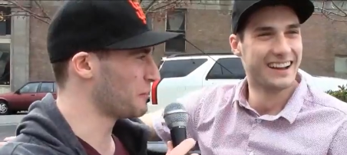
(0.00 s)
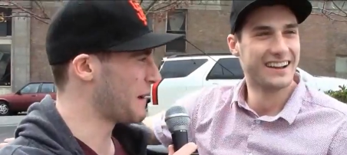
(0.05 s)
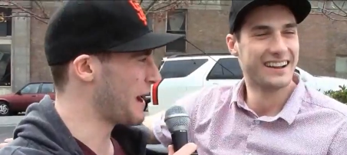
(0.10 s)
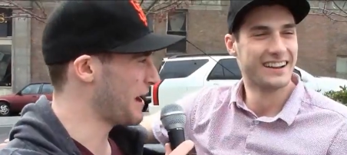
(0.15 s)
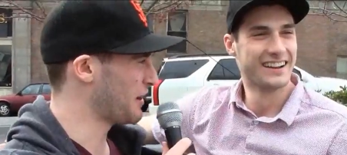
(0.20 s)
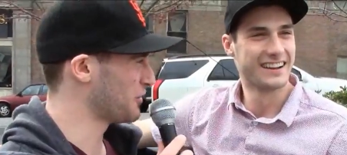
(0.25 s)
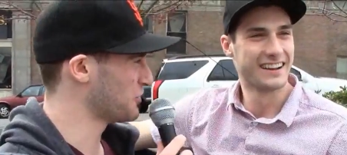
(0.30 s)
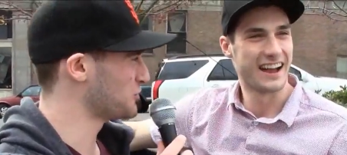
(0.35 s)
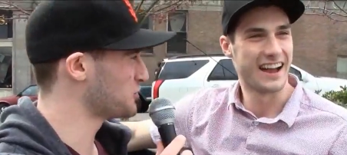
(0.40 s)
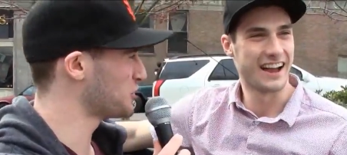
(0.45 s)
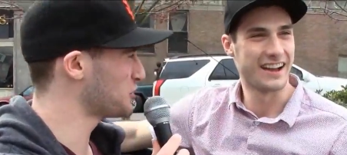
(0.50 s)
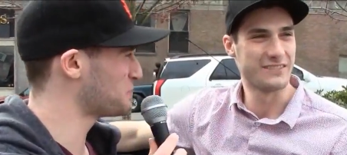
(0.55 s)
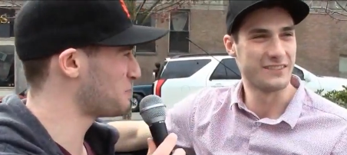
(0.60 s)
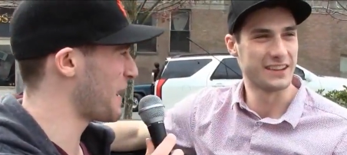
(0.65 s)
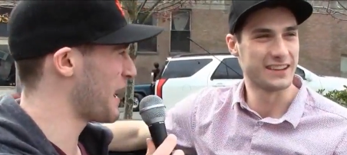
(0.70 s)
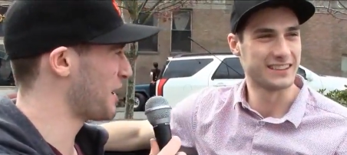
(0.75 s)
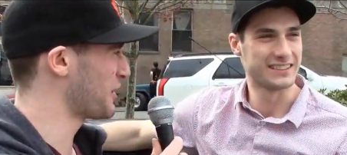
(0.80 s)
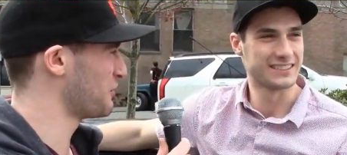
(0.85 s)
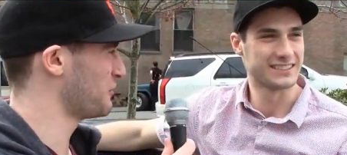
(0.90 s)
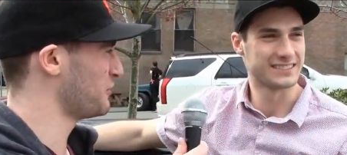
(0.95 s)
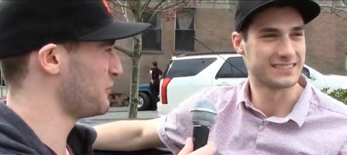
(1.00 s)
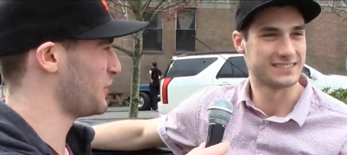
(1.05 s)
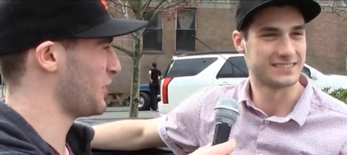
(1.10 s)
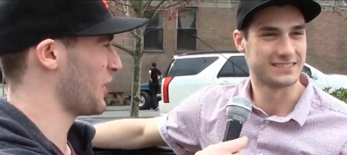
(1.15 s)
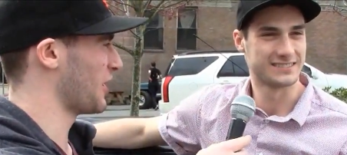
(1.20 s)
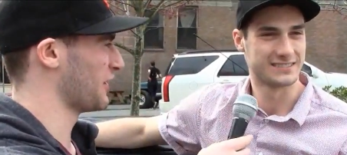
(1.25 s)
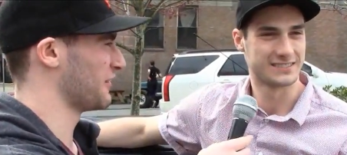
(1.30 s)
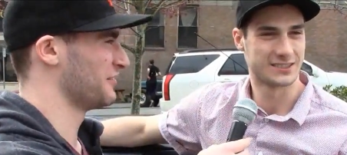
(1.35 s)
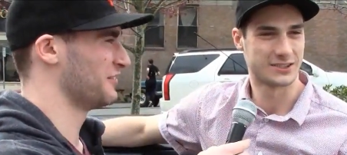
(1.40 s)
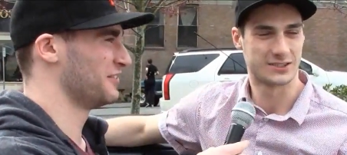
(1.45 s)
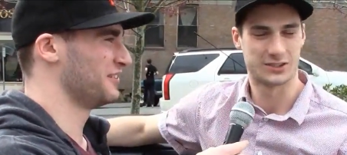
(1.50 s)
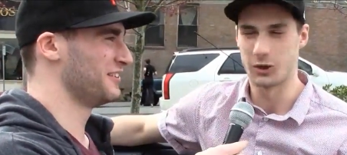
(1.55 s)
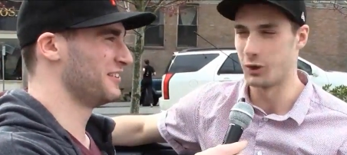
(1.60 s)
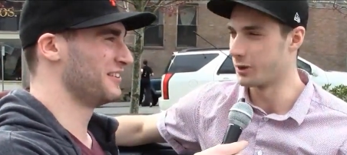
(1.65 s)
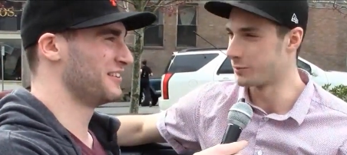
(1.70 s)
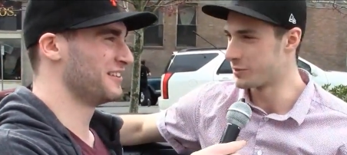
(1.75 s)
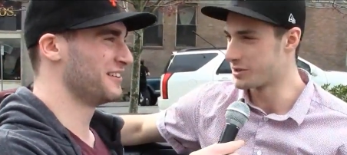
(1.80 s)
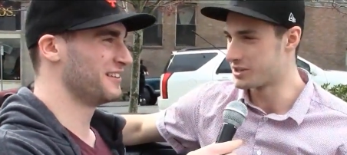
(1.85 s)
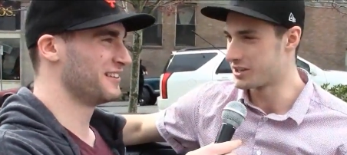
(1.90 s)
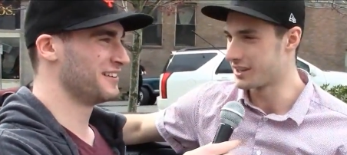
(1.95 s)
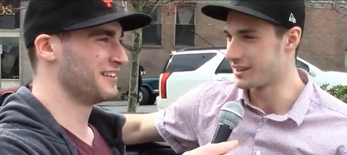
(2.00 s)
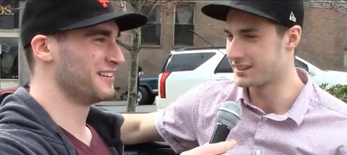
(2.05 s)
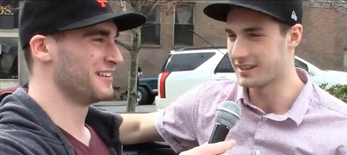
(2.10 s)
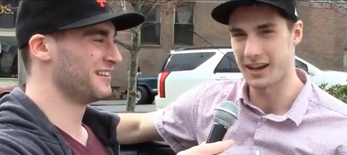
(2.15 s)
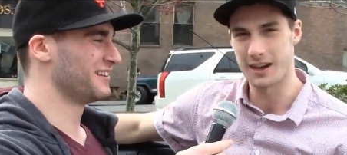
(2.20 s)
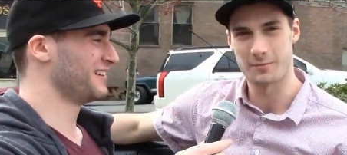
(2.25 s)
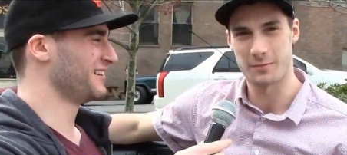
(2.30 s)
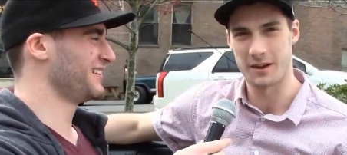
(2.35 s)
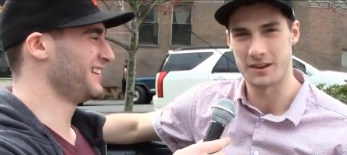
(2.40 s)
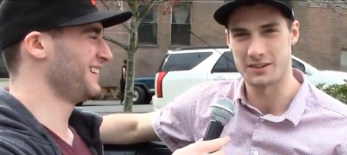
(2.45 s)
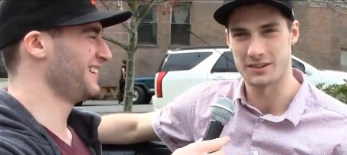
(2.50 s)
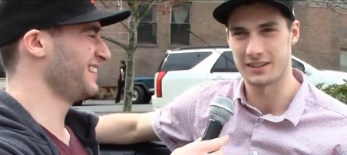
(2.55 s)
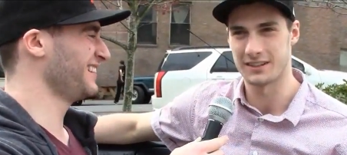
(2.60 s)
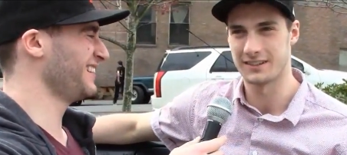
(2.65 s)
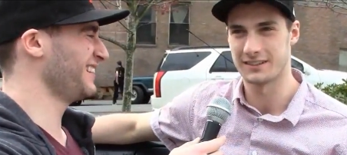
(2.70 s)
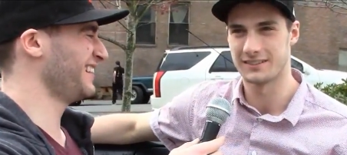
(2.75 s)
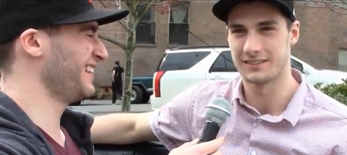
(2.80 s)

Speaker 1: banger, six banger? What do we got? It's a sewing machine type engine,